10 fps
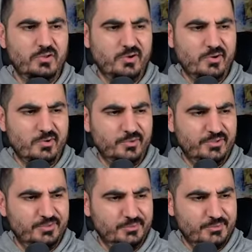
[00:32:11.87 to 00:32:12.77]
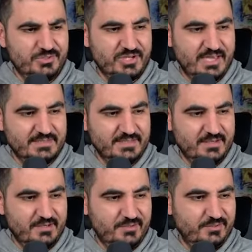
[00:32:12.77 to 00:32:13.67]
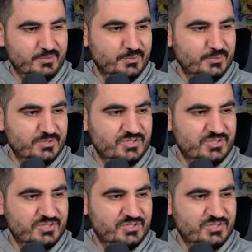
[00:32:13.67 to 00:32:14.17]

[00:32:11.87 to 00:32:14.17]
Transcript: no, huge chance here, huge